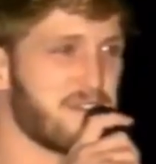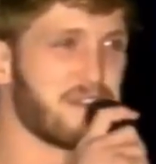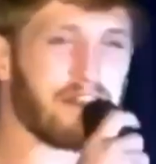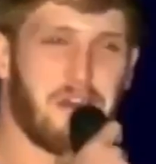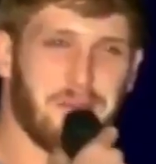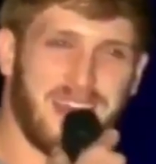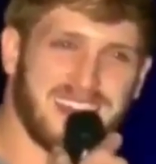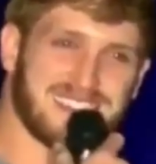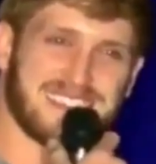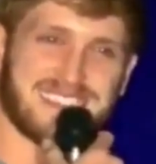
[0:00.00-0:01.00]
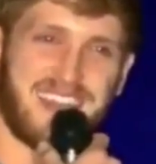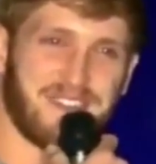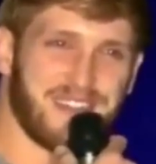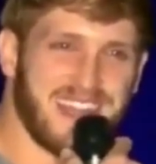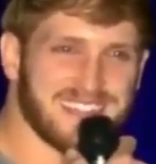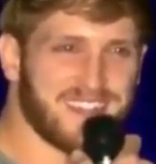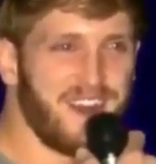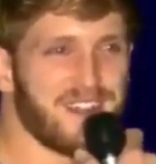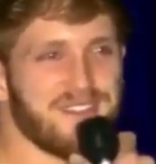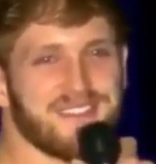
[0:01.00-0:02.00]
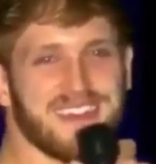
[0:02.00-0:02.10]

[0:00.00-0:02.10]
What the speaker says: The globeheads, is that what you guys call